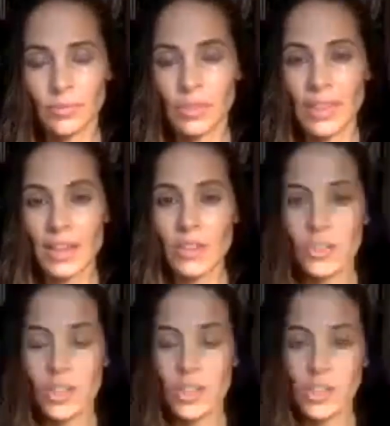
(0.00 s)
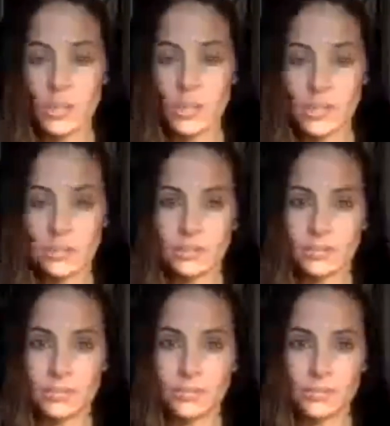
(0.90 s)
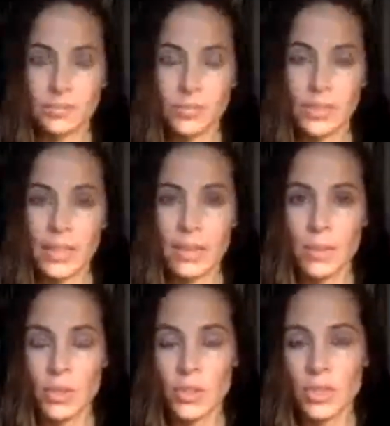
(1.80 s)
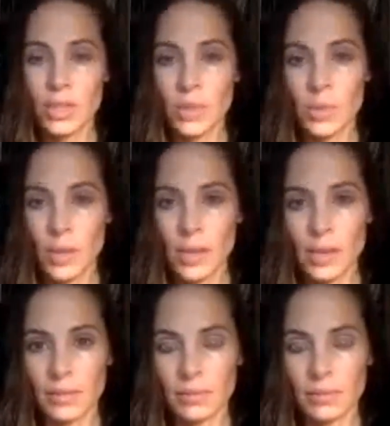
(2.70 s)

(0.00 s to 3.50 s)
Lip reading: without judgment, without pushing them away?